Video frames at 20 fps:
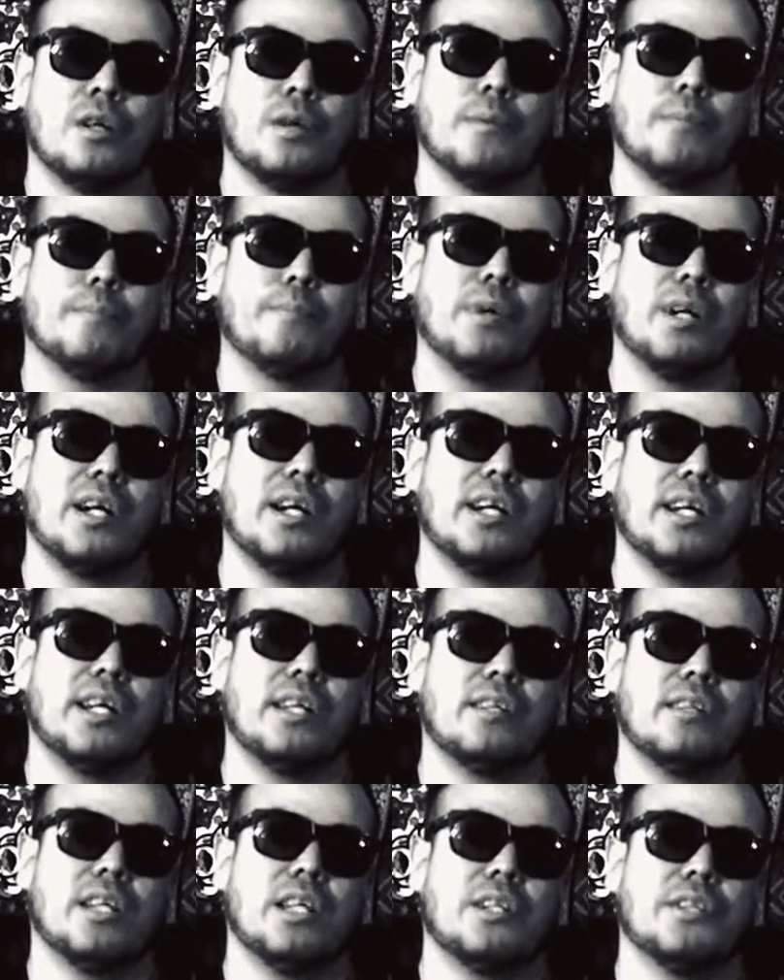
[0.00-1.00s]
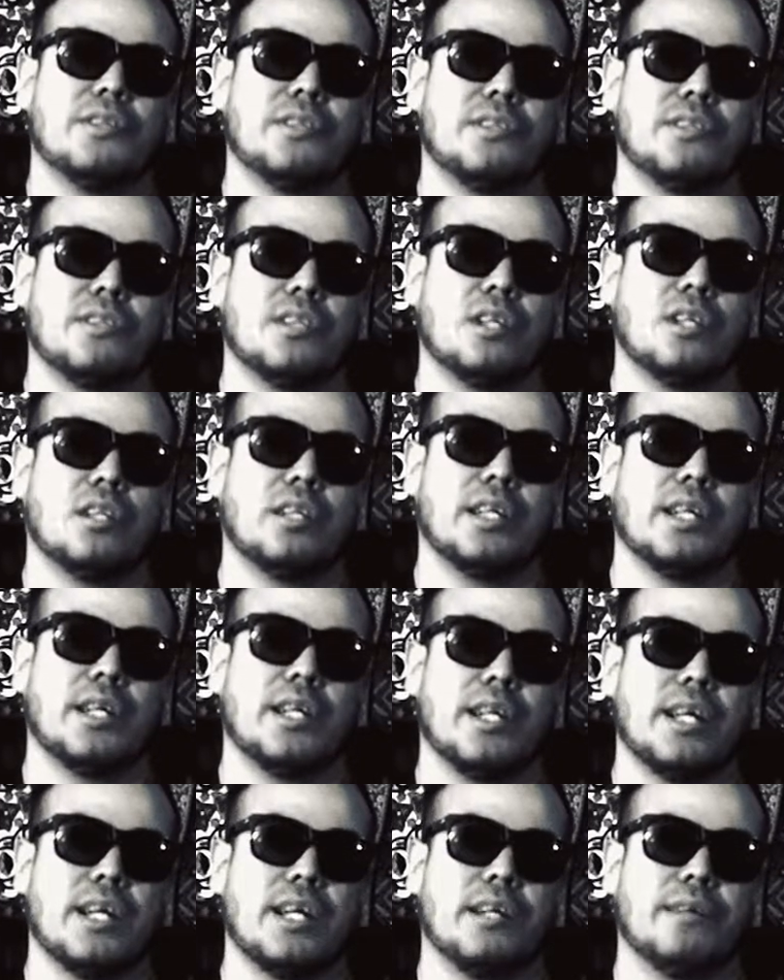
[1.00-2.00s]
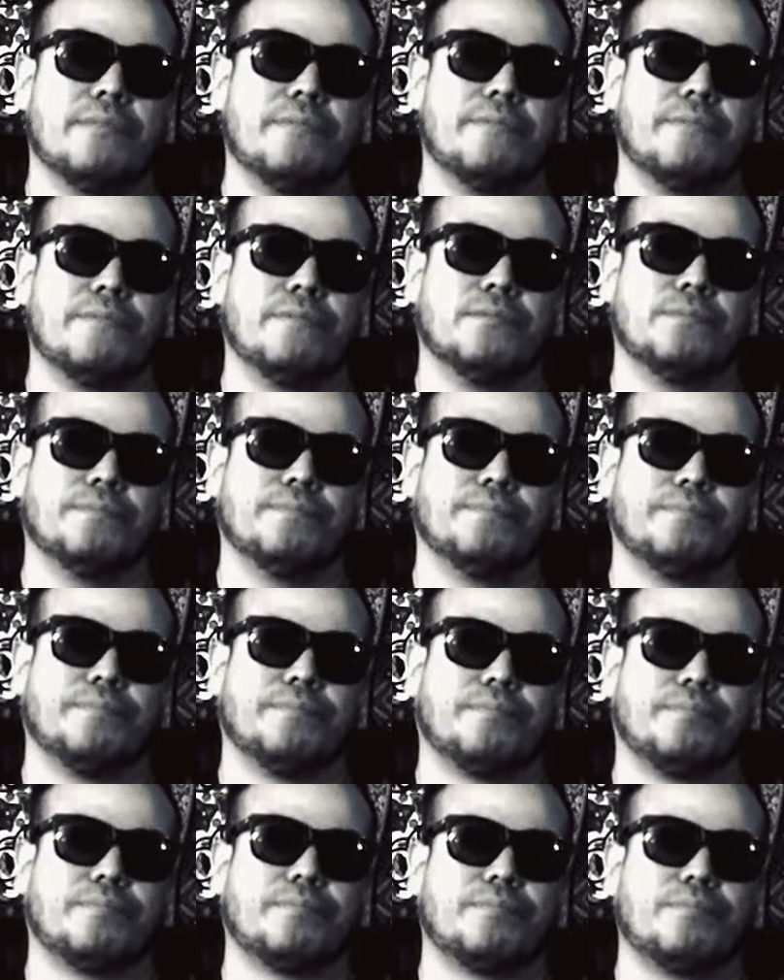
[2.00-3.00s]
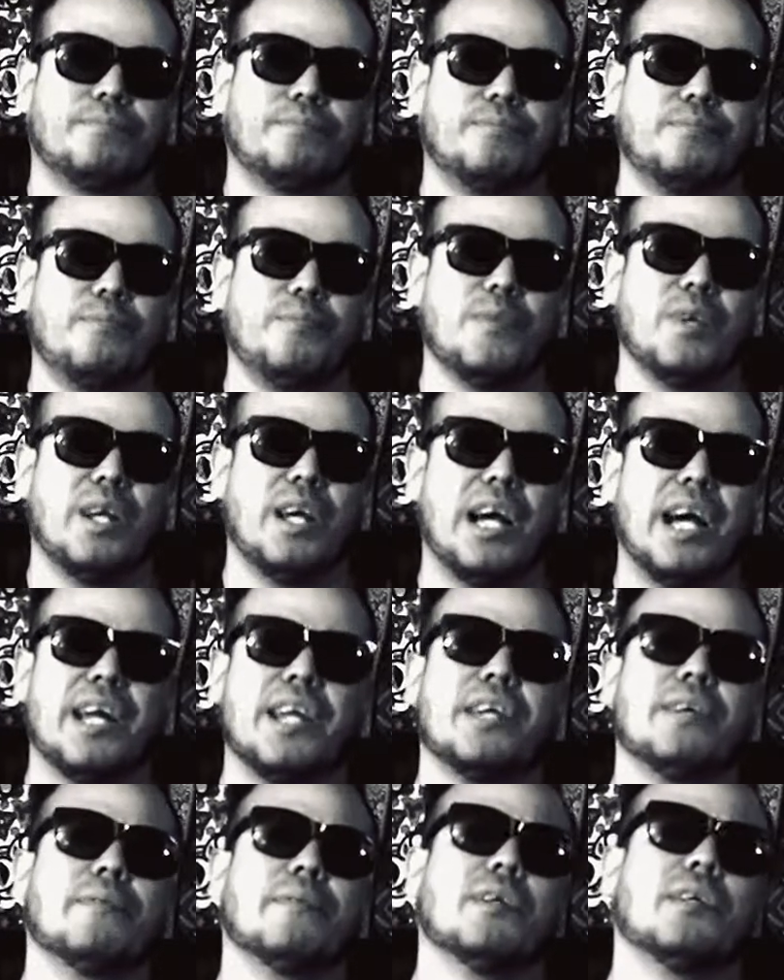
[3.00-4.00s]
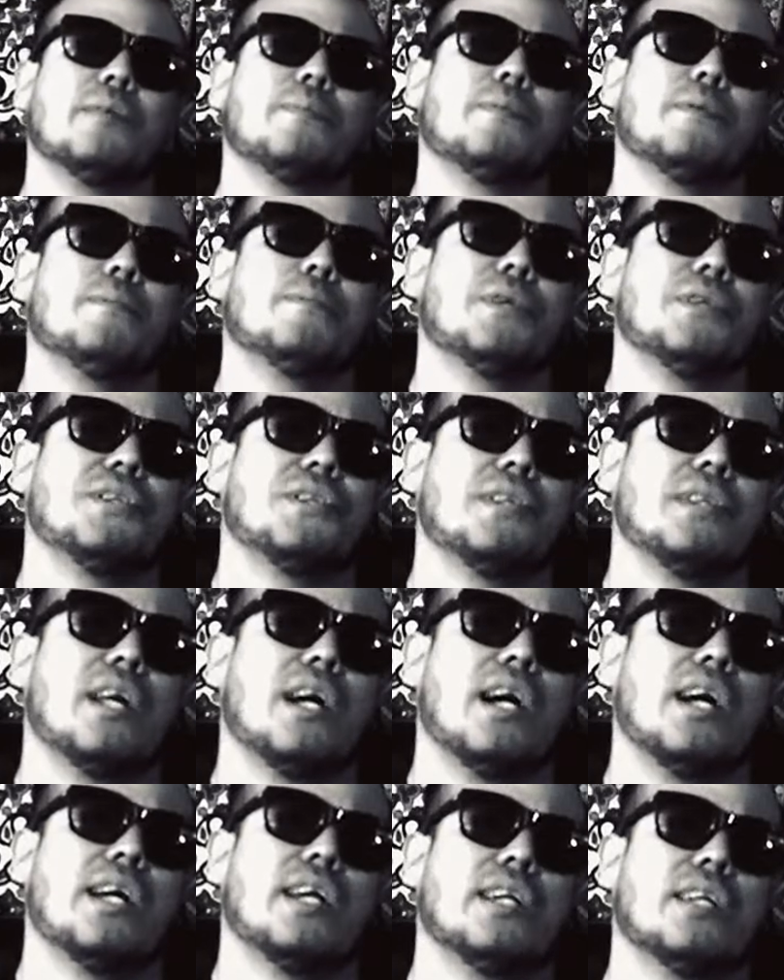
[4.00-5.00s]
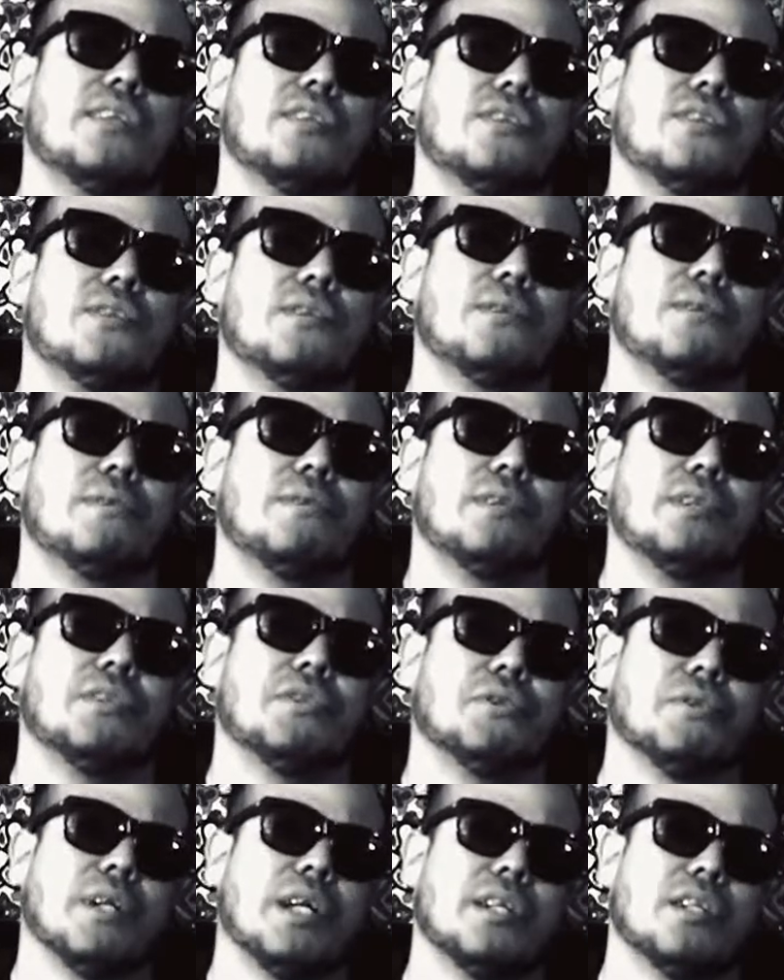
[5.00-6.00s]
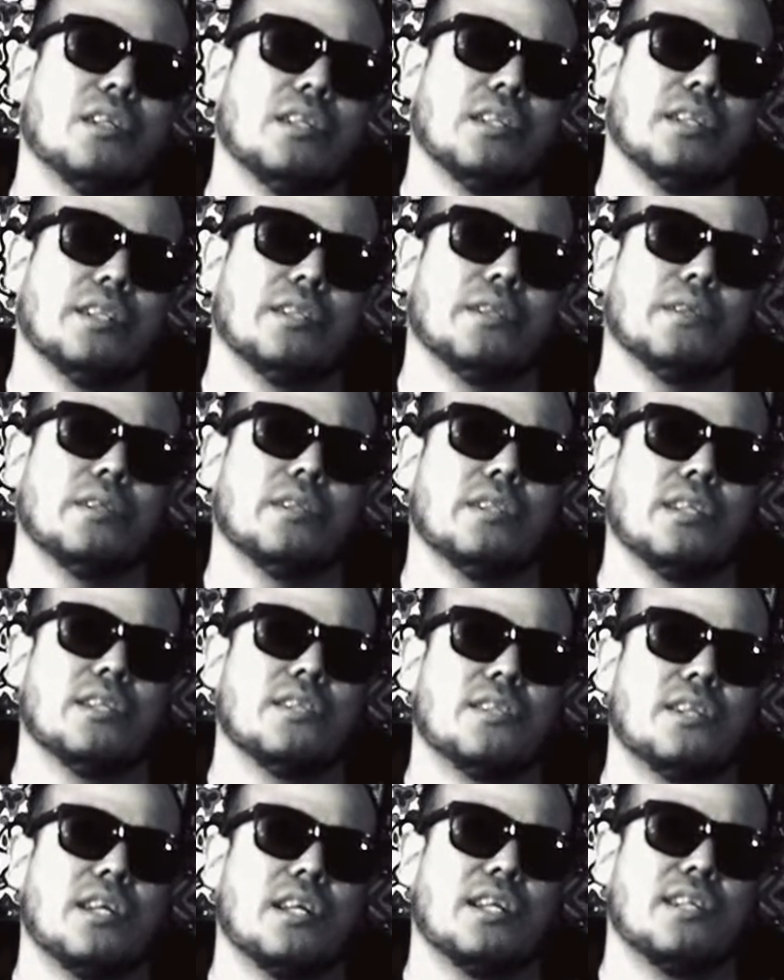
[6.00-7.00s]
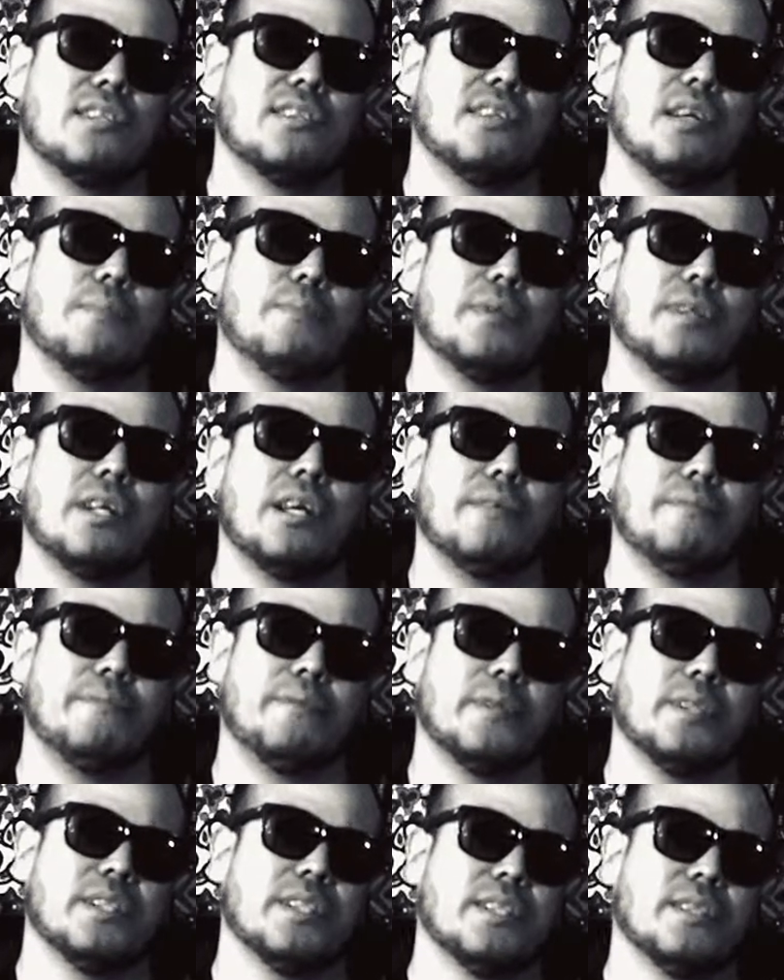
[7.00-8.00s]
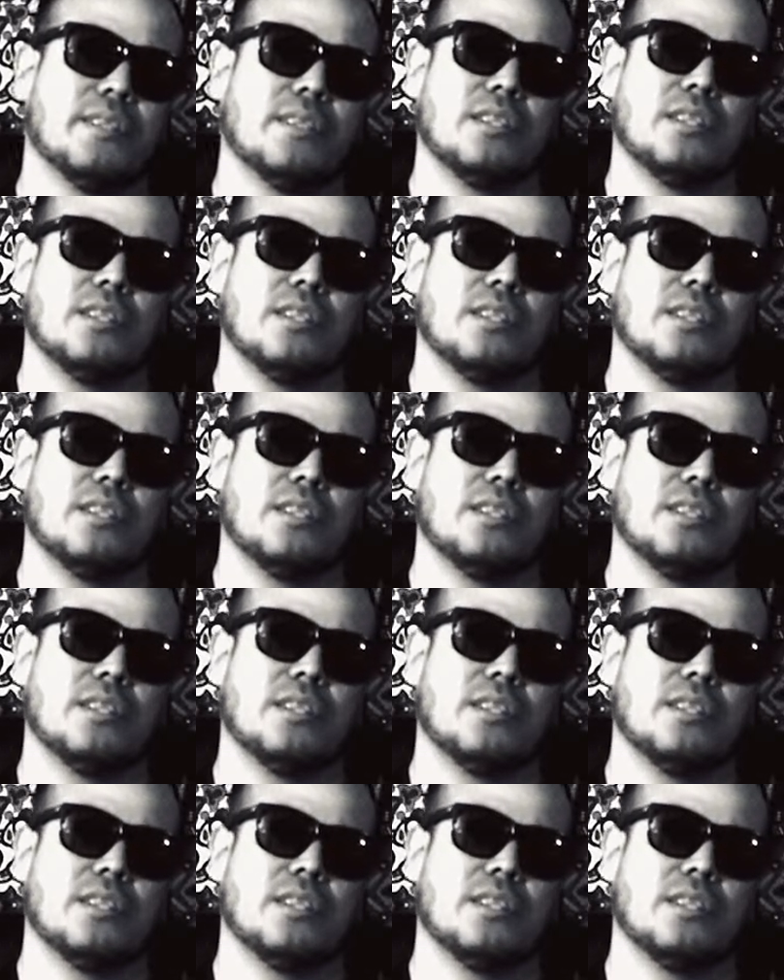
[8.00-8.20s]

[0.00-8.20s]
But, interestingly enough, I didn't really put much thought into adrenaline, or in this case, epinephrine.